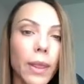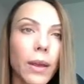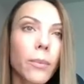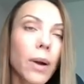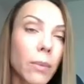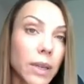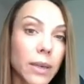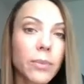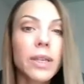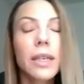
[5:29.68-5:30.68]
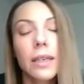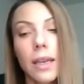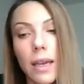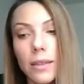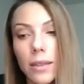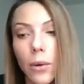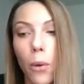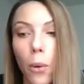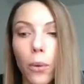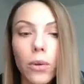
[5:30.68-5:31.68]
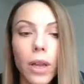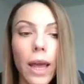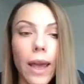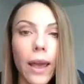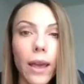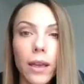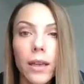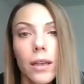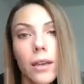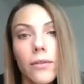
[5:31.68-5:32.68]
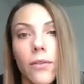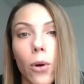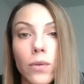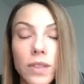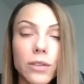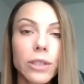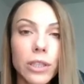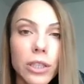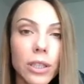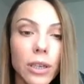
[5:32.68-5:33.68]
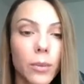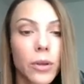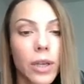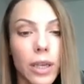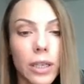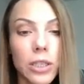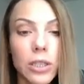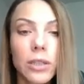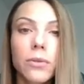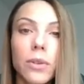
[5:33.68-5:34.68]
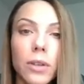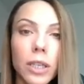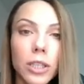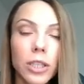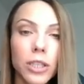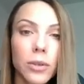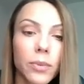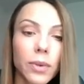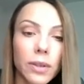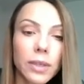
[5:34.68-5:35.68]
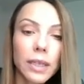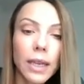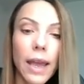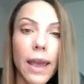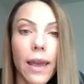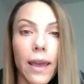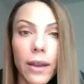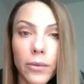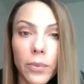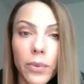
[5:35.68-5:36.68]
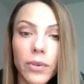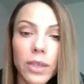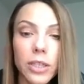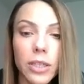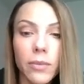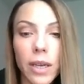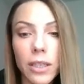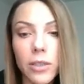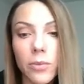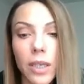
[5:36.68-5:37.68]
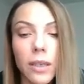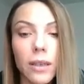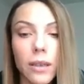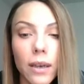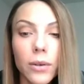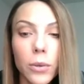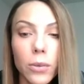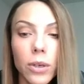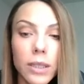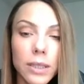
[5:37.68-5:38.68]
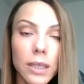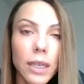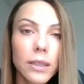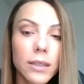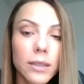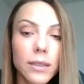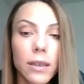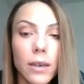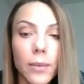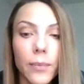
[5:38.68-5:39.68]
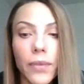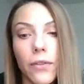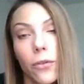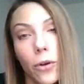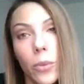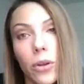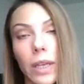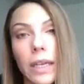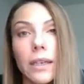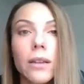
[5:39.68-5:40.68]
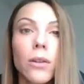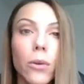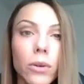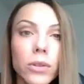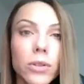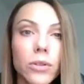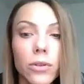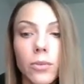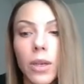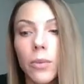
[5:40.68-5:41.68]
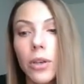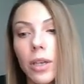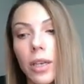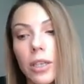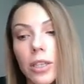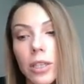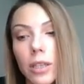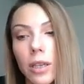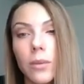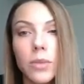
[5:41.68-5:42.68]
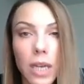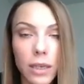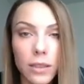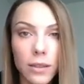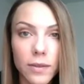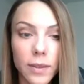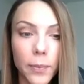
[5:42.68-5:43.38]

public opinion as a whole, and it involves strategic communication, relationship building, and reputation management. In other words, it's formulating long-term communication objectives.